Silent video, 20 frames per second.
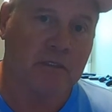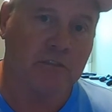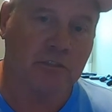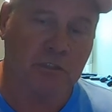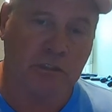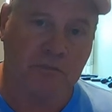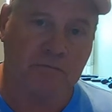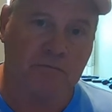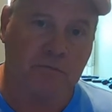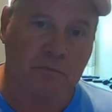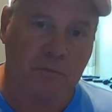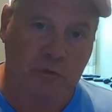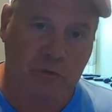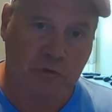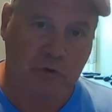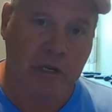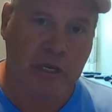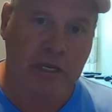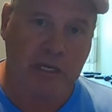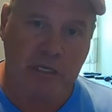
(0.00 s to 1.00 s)
just for the
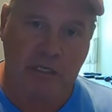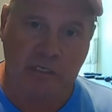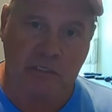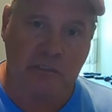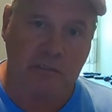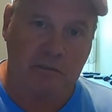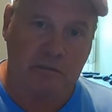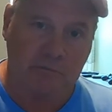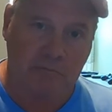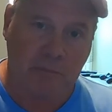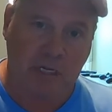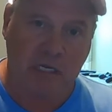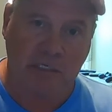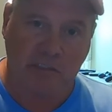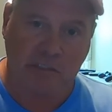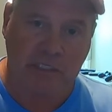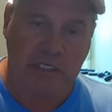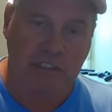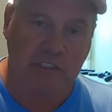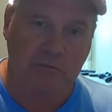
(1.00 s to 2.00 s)
cranking and my
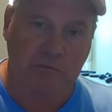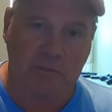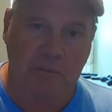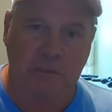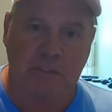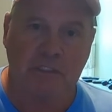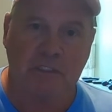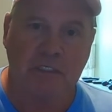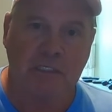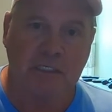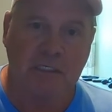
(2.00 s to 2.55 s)
accessories.